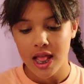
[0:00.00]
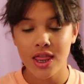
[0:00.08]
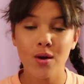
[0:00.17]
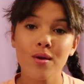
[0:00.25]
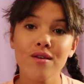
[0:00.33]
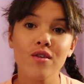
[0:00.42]

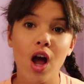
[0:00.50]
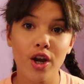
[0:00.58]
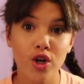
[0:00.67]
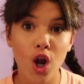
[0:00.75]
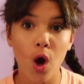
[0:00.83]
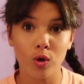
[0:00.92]
Then we've
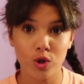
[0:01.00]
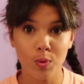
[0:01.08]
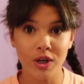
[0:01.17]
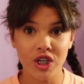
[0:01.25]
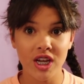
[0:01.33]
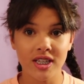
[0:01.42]
got notes,
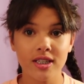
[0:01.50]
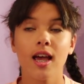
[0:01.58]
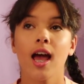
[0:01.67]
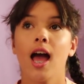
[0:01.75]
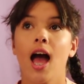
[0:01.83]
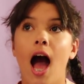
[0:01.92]
which is,
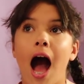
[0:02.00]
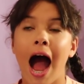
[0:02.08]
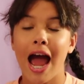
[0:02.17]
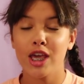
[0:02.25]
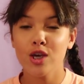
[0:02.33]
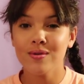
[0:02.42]

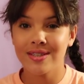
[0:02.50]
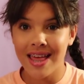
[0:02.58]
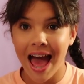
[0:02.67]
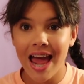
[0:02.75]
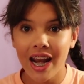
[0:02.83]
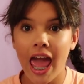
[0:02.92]
I use
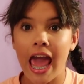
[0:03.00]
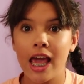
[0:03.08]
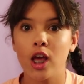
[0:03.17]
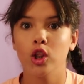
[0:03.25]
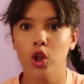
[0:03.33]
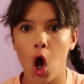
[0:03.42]
that
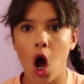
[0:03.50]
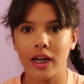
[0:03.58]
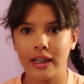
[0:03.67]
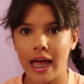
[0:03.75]
a lot.